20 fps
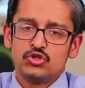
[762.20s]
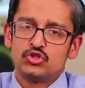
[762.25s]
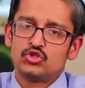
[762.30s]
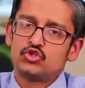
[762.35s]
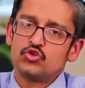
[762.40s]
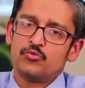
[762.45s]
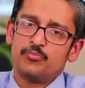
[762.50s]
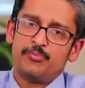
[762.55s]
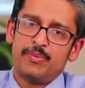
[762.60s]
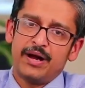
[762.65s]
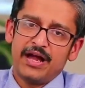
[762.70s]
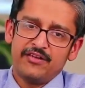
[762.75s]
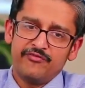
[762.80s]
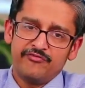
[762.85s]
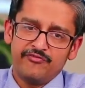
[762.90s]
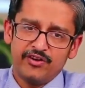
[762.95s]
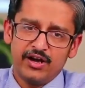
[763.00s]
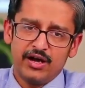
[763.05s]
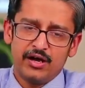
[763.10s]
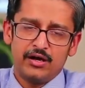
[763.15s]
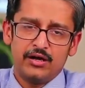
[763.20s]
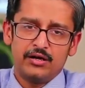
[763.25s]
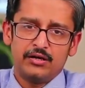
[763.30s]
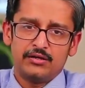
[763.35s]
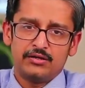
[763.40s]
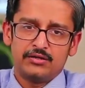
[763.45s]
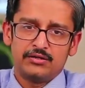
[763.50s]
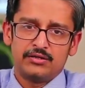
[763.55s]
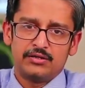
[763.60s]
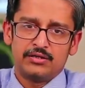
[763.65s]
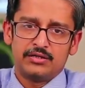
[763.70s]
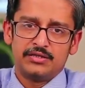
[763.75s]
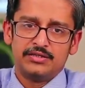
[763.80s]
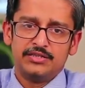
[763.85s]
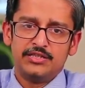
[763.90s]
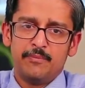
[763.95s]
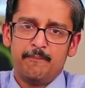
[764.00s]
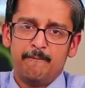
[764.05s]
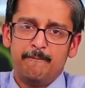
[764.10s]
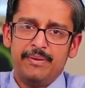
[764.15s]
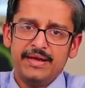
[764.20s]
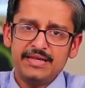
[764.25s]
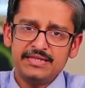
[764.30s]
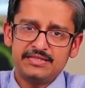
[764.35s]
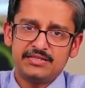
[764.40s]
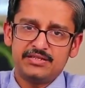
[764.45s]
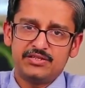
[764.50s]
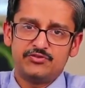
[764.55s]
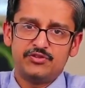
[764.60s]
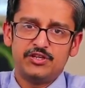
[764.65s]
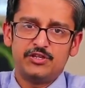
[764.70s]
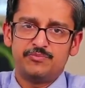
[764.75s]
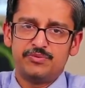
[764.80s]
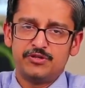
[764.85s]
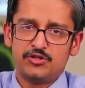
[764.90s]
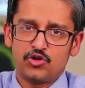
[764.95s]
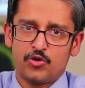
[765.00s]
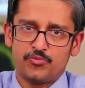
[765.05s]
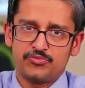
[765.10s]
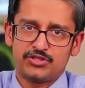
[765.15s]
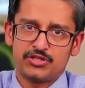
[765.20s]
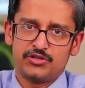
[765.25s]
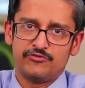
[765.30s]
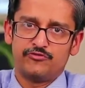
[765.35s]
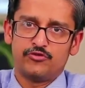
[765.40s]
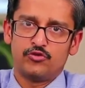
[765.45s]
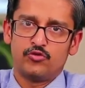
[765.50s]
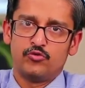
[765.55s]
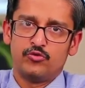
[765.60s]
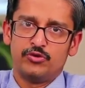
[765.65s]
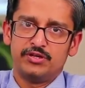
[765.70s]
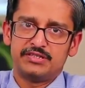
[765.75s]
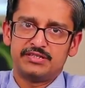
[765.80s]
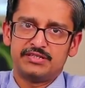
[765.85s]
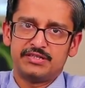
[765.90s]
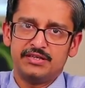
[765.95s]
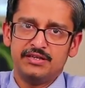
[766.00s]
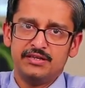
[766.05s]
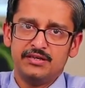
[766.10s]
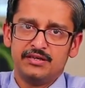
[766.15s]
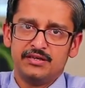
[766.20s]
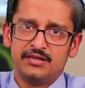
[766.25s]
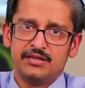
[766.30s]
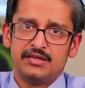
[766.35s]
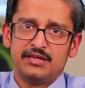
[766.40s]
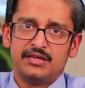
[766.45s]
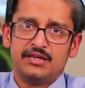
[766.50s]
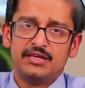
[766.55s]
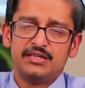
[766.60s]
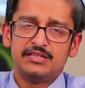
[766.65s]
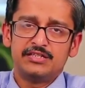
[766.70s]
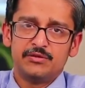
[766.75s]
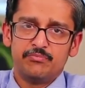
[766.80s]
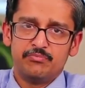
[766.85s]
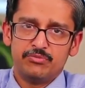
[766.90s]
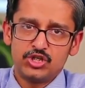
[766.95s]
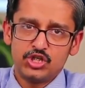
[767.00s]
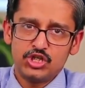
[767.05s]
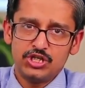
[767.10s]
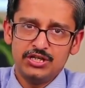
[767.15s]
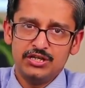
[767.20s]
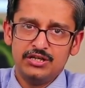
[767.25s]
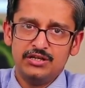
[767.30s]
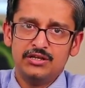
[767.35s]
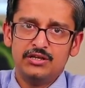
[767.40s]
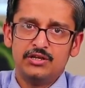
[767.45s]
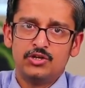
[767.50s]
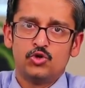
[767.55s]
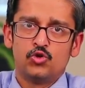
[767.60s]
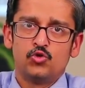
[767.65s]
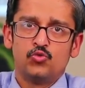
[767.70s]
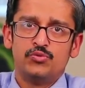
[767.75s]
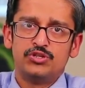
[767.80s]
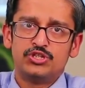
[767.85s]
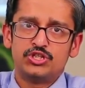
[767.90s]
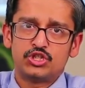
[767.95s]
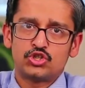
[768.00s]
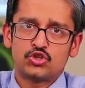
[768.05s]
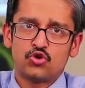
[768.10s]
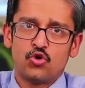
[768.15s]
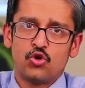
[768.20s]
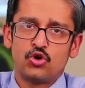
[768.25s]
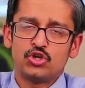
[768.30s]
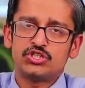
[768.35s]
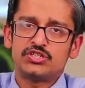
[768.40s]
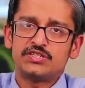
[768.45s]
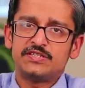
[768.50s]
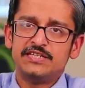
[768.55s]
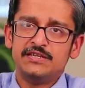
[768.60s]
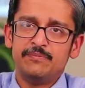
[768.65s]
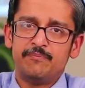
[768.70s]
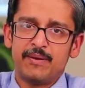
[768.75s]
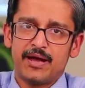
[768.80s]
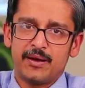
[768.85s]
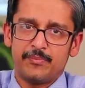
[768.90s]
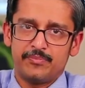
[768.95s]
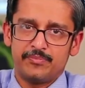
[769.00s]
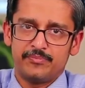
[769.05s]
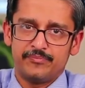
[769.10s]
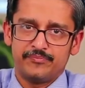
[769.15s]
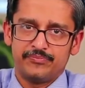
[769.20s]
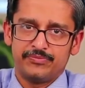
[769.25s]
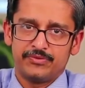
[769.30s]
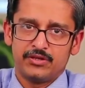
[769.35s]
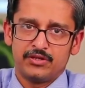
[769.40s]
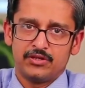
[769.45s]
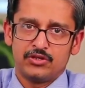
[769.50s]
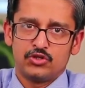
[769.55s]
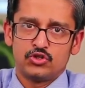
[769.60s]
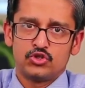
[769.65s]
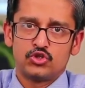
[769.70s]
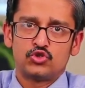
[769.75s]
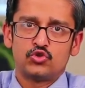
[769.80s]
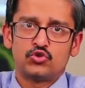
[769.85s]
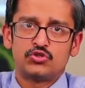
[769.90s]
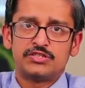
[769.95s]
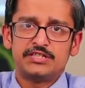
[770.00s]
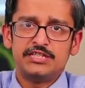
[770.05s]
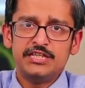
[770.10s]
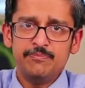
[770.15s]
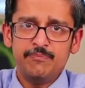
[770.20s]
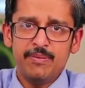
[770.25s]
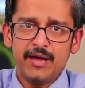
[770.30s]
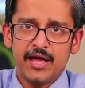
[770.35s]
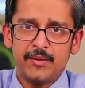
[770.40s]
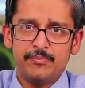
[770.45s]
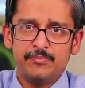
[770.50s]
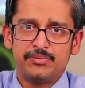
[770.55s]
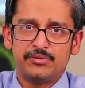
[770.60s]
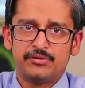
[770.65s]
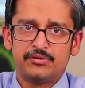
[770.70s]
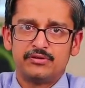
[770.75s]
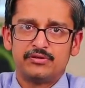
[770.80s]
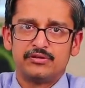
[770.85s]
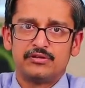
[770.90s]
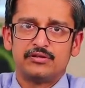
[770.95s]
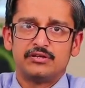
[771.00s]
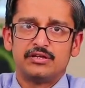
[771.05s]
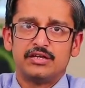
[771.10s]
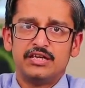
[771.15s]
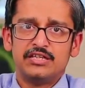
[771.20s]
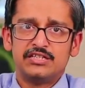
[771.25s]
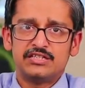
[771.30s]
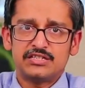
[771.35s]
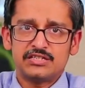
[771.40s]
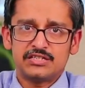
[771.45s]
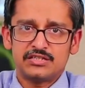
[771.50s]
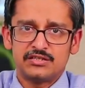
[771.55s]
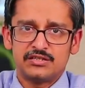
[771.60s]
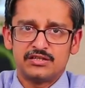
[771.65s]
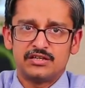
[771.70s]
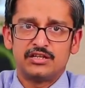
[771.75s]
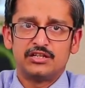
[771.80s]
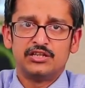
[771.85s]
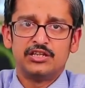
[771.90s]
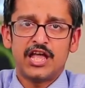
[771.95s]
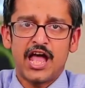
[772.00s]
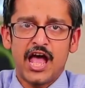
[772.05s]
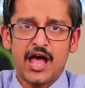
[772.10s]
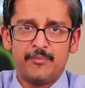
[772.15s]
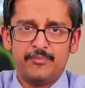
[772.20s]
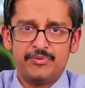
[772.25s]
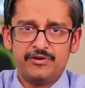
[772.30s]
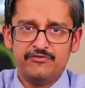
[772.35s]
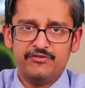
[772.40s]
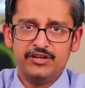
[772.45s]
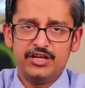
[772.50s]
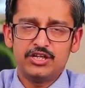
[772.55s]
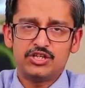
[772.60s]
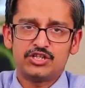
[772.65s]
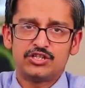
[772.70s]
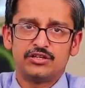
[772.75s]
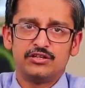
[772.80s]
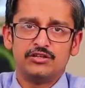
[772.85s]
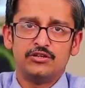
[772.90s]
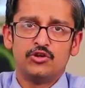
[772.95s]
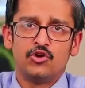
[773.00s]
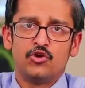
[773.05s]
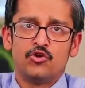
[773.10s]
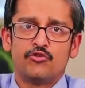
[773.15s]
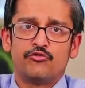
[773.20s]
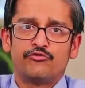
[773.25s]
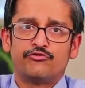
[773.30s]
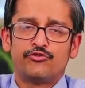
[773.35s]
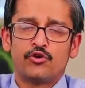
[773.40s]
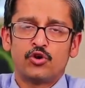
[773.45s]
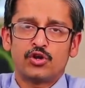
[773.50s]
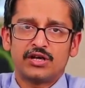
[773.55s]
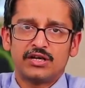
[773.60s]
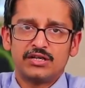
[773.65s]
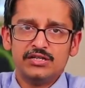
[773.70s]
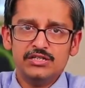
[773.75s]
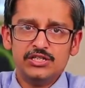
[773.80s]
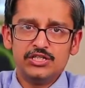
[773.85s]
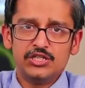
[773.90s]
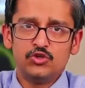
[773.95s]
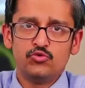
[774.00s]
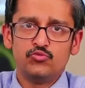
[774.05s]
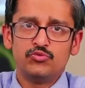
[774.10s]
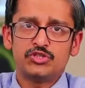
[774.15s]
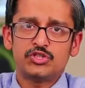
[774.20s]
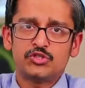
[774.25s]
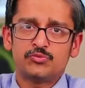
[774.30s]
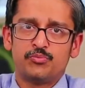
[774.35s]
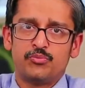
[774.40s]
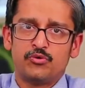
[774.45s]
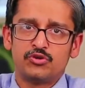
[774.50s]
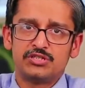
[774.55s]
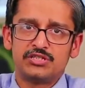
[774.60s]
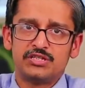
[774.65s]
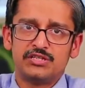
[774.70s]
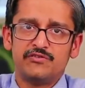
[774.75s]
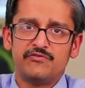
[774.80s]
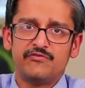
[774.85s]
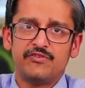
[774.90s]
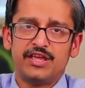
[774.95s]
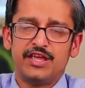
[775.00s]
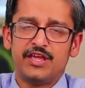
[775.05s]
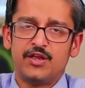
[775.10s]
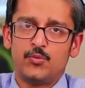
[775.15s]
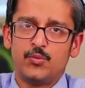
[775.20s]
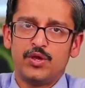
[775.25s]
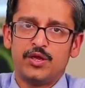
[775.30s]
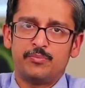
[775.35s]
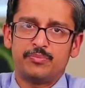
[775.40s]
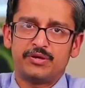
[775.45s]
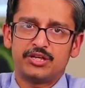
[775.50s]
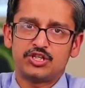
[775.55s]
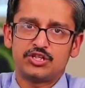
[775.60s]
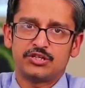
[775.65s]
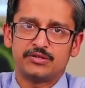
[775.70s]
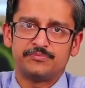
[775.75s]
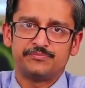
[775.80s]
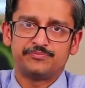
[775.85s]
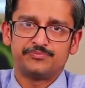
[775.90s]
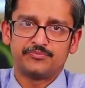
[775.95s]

So by far, the best treatment option for OSA is a machine which is called CPAP. So CPAP is the abbreviation for continuous positive airway pressure.